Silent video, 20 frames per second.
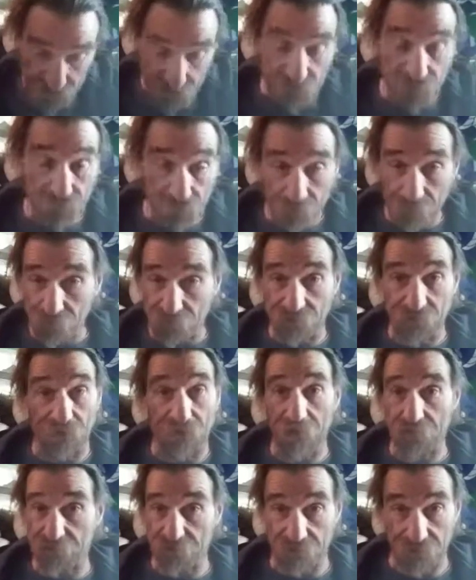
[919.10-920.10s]
super
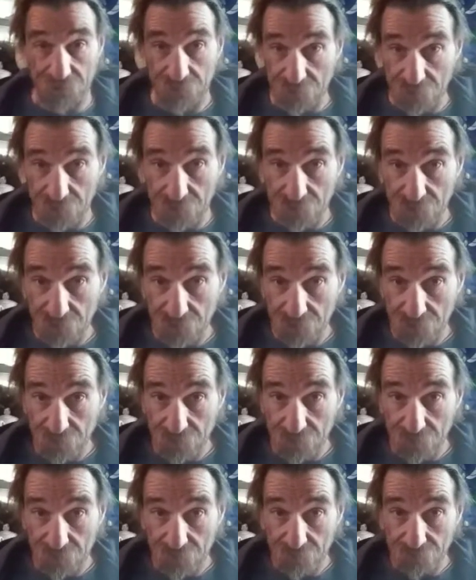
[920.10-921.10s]
toxin,
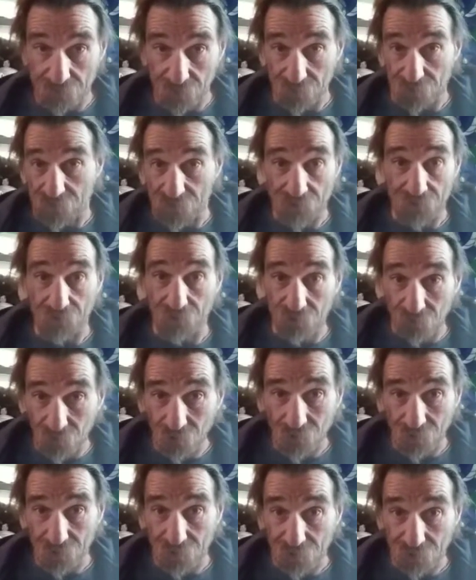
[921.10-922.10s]
putting it in the
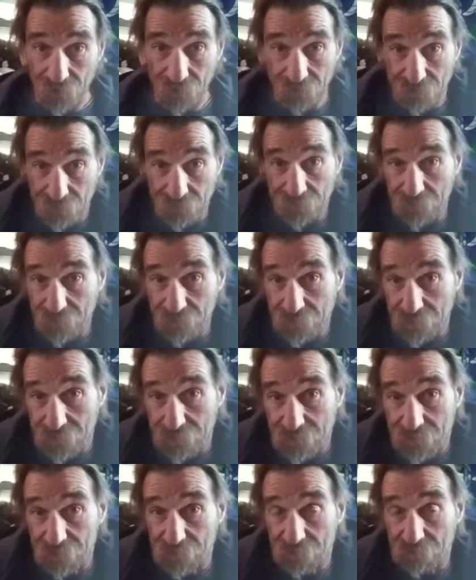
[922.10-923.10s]
corn
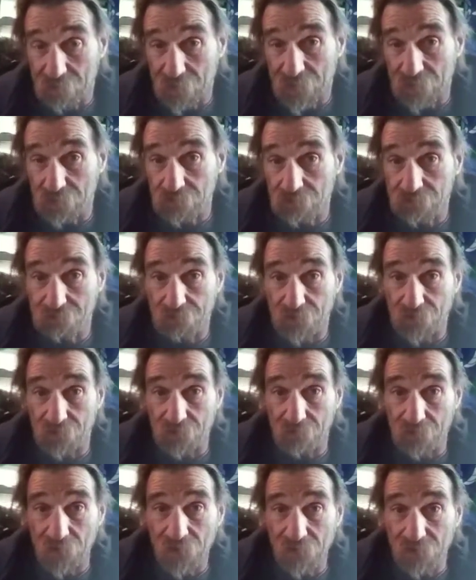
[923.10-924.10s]
because it's making bigger
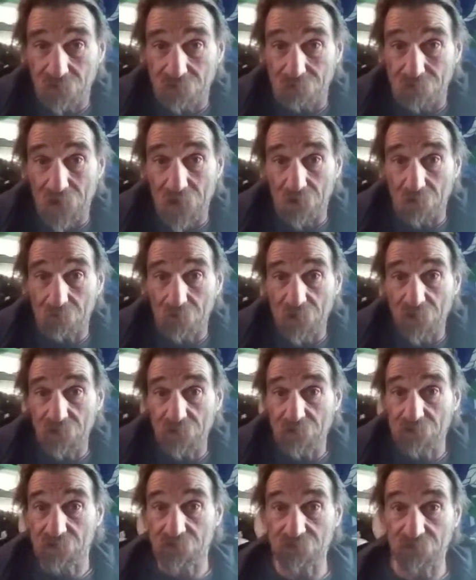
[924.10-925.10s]
bugs, badder
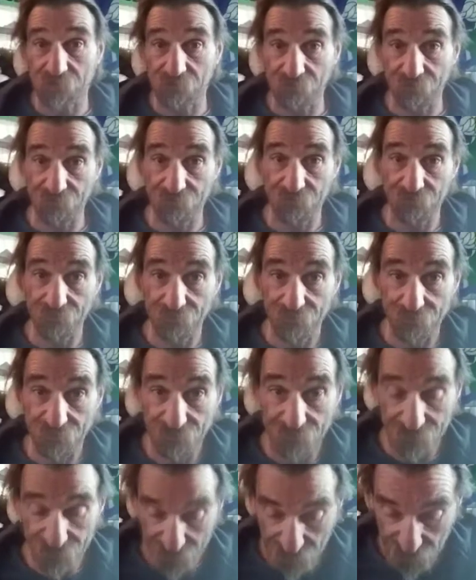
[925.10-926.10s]
bugs,
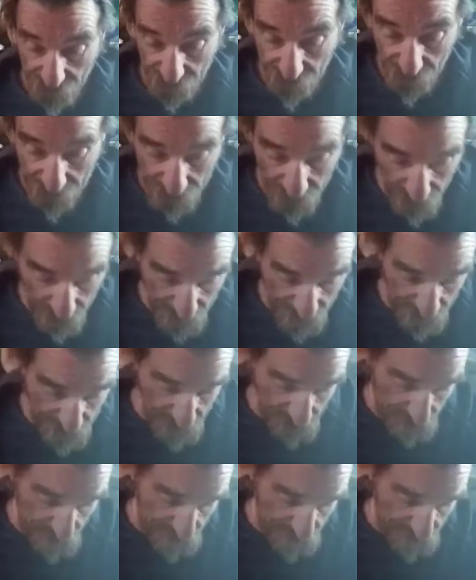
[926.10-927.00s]
and they want to ignore